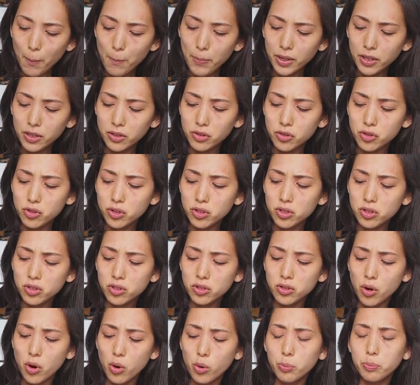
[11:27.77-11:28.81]
but it's just
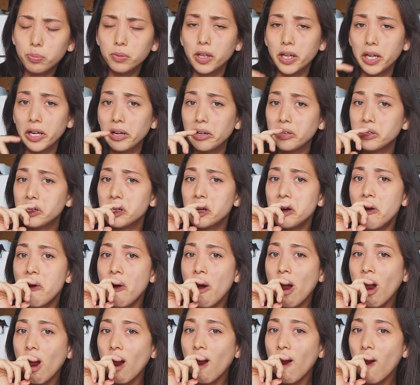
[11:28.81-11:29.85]
so bland.
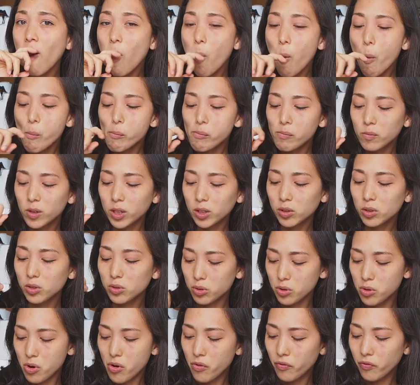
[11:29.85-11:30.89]
Like,
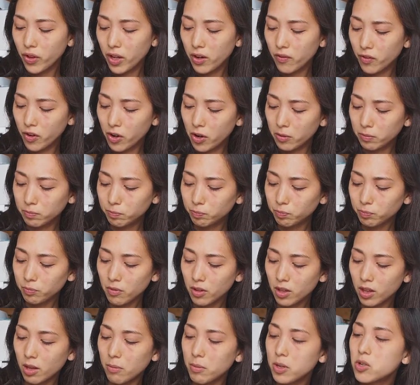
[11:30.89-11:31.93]
there's no flavor.
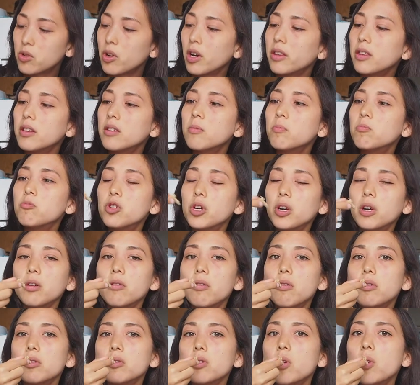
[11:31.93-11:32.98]
Let me try the chicken
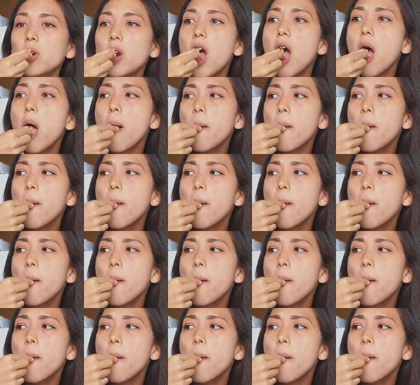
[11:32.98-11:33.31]
on its own.